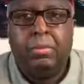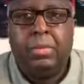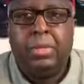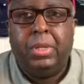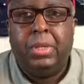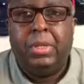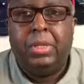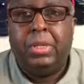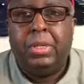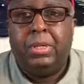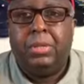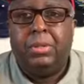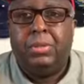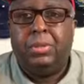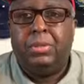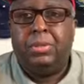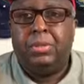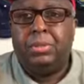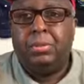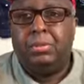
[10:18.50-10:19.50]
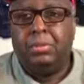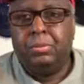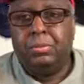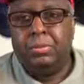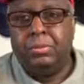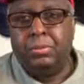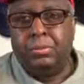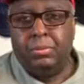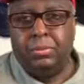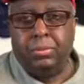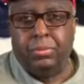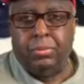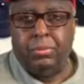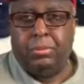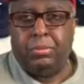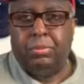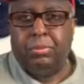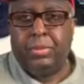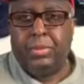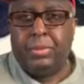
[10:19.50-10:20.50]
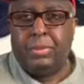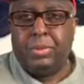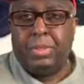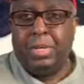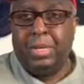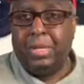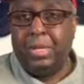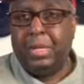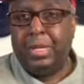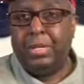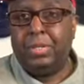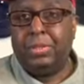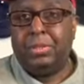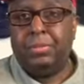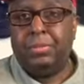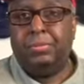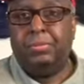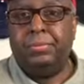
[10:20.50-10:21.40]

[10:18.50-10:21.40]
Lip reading: It is, can you guess?